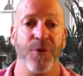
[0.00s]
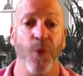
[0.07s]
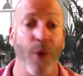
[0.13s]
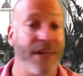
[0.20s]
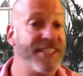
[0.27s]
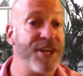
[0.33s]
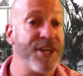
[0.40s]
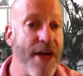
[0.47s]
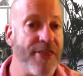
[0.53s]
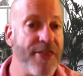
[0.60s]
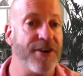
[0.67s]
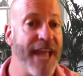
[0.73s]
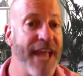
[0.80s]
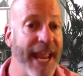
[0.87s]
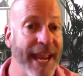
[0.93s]
What's another
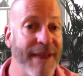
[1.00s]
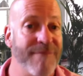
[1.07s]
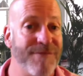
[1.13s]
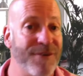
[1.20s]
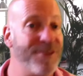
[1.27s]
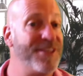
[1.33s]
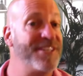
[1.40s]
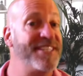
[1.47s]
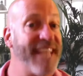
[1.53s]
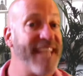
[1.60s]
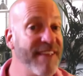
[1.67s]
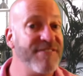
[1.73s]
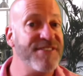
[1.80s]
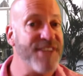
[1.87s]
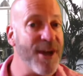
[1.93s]
name for the
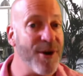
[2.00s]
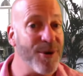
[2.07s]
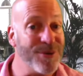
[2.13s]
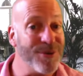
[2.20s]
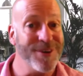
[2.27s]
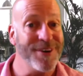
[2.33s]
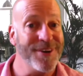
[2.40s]
safe zone?